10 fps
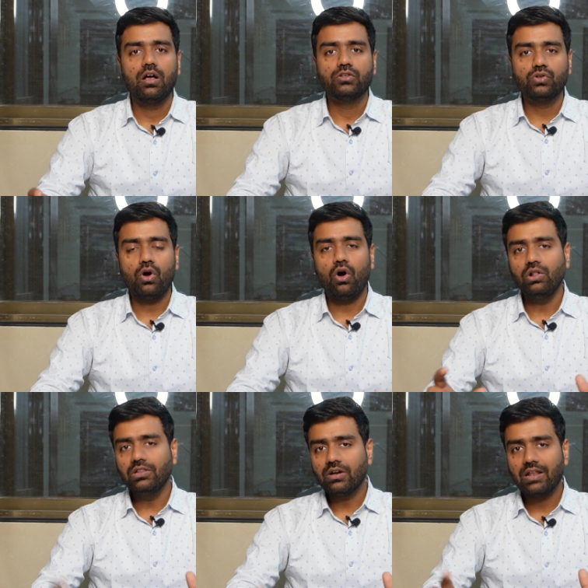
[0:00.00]
So
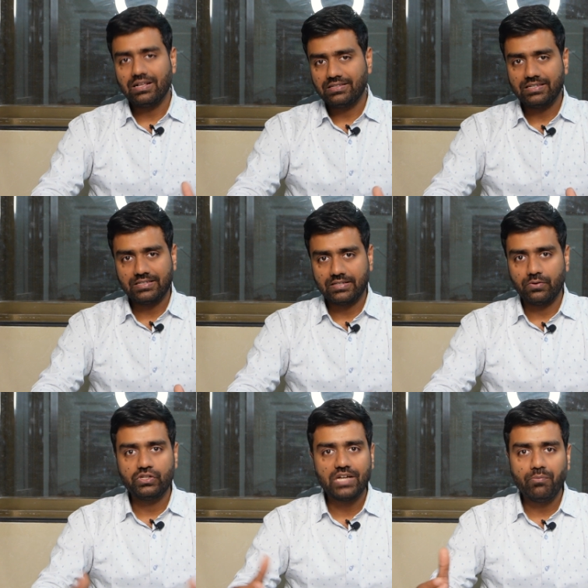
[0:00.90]
all the classes
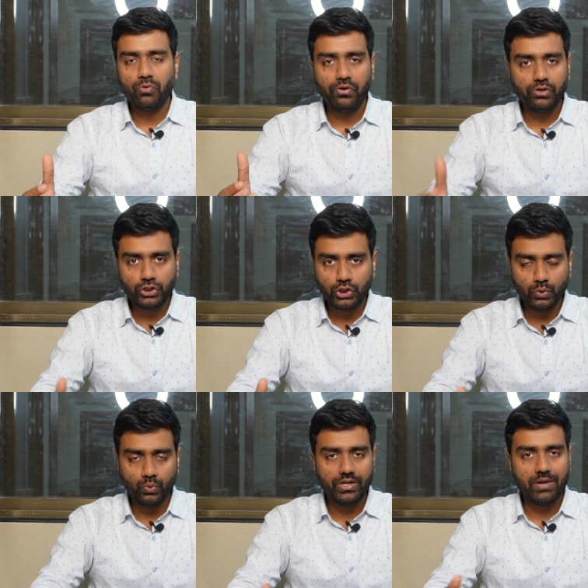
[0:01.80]
which I'm going to
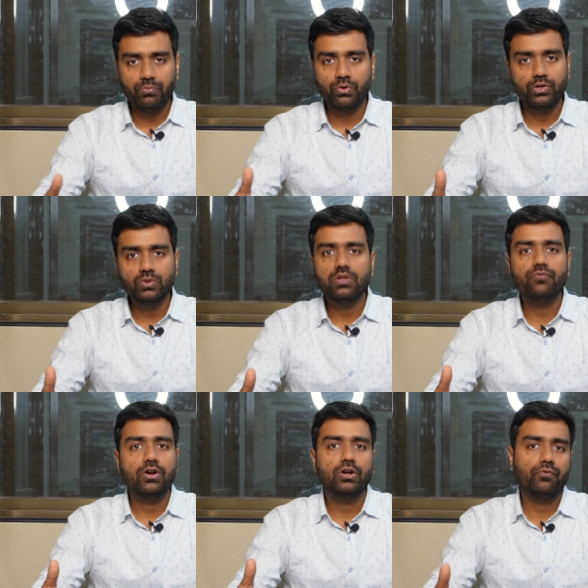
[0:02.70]
shoot and produce in
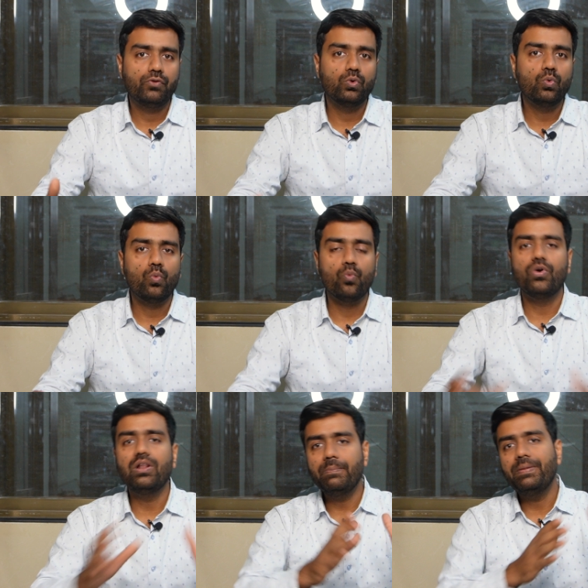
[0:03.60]
front of you
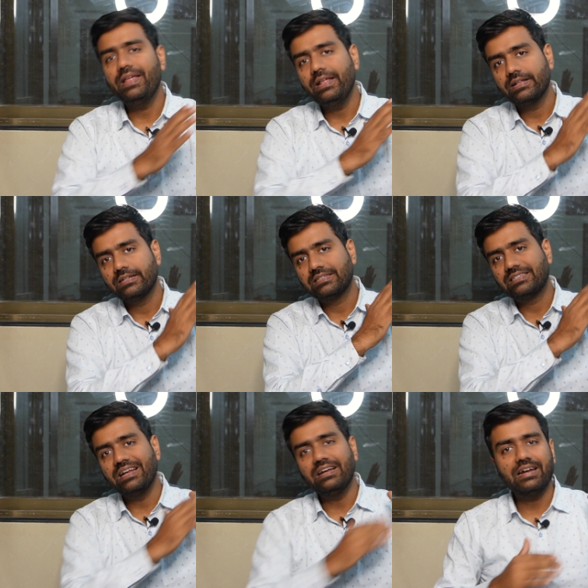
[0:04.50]
will be
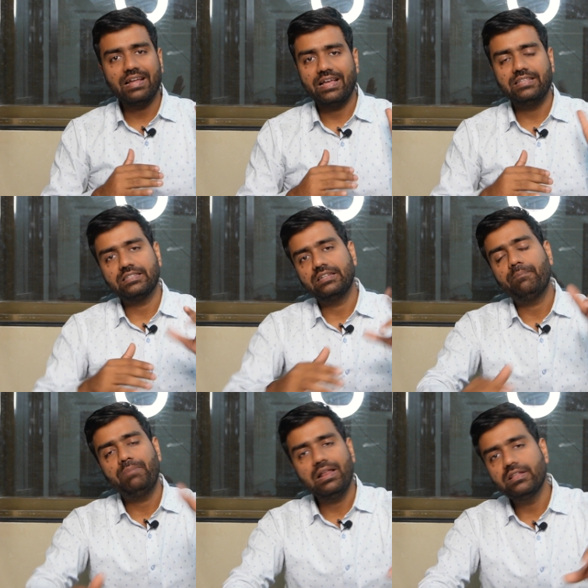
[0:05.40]
synchronized in
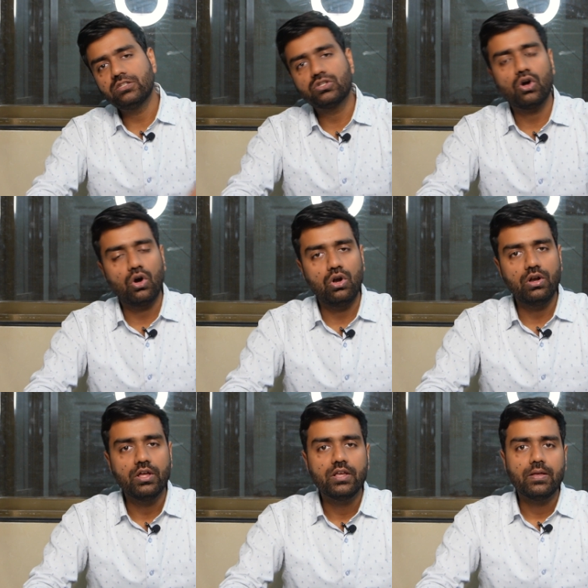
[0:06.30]
a playlist called
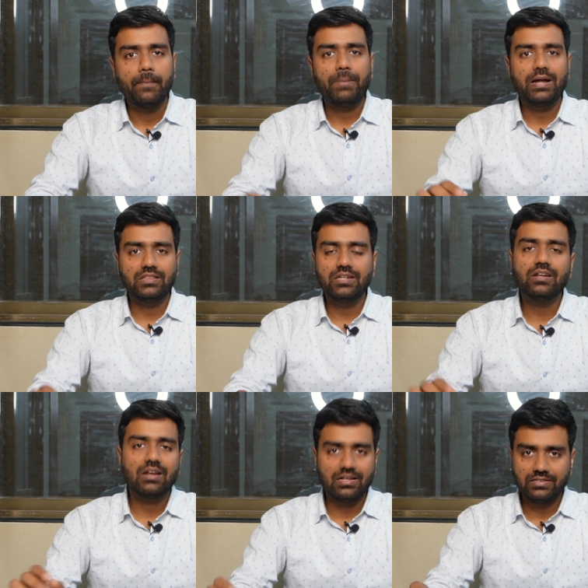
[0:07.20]

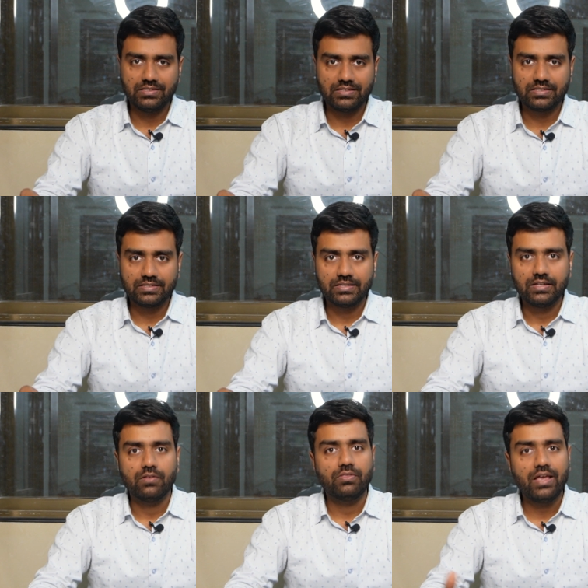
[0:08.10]
Python classes.
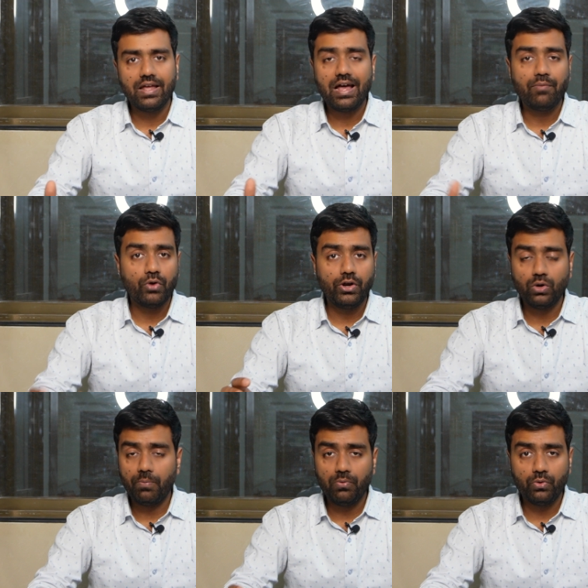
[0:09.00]
There I'm going to
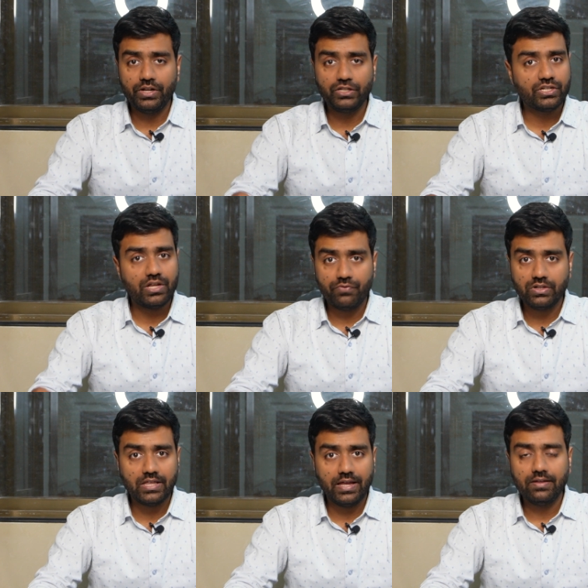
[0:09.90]
upload each and
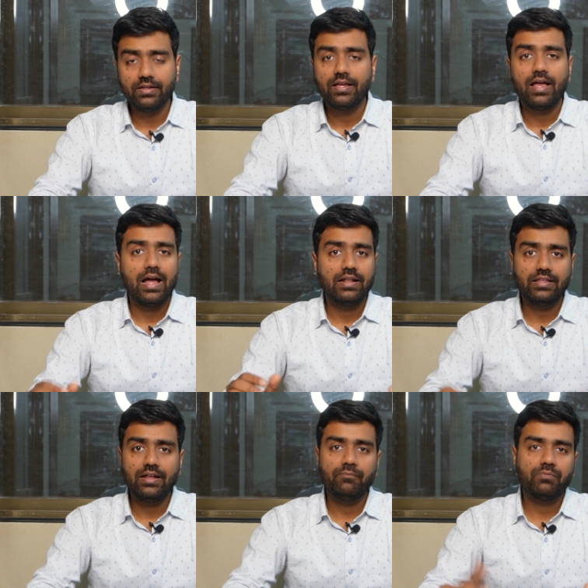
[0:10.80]
everything, and
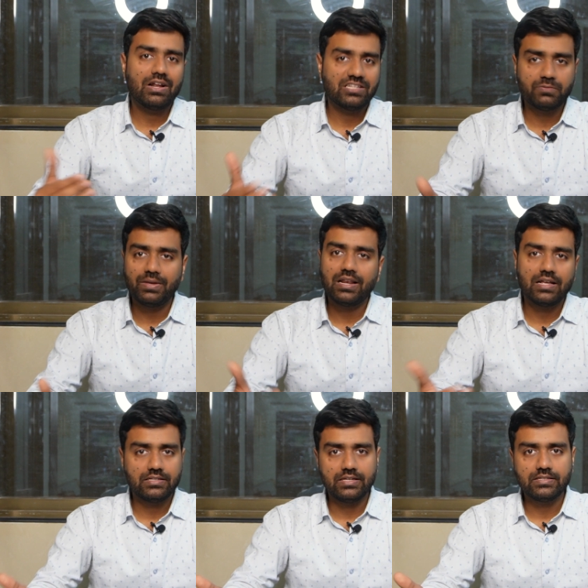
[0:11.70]
then classes by
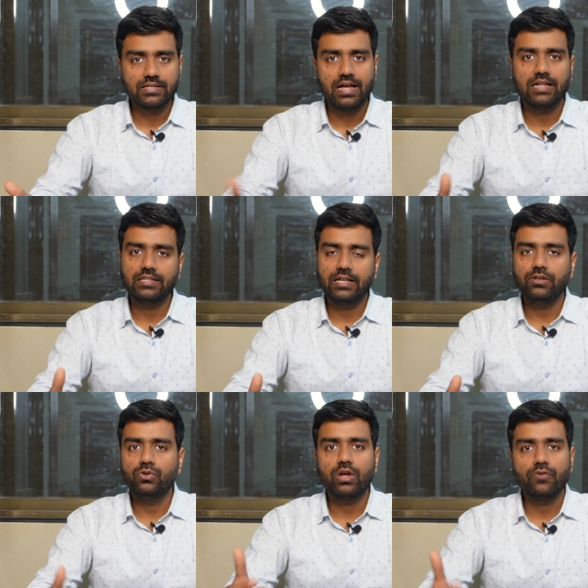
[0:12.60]
classes, and
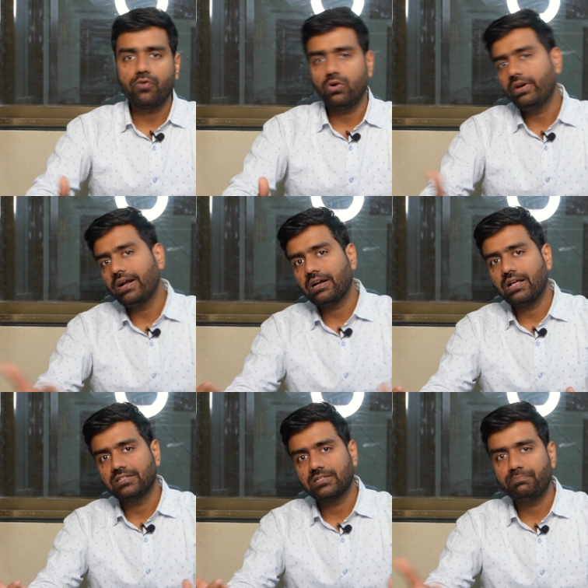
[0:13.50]
then you can follow that
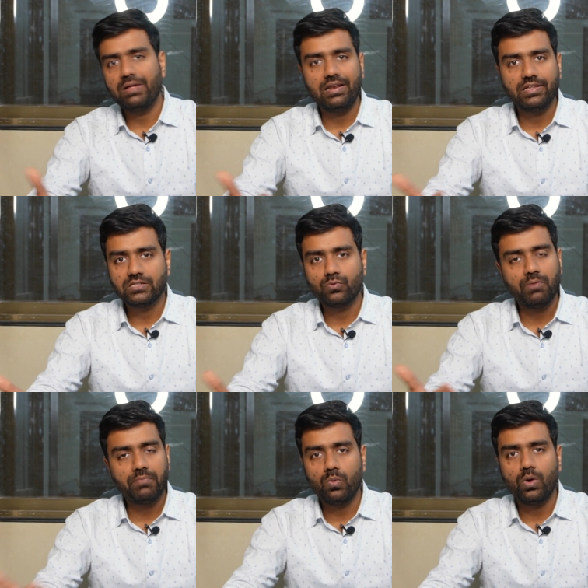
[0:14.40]
classes playlist
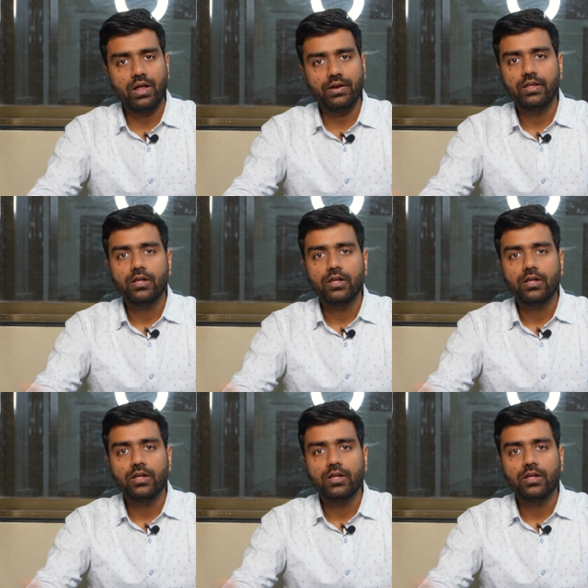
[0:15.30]
one by one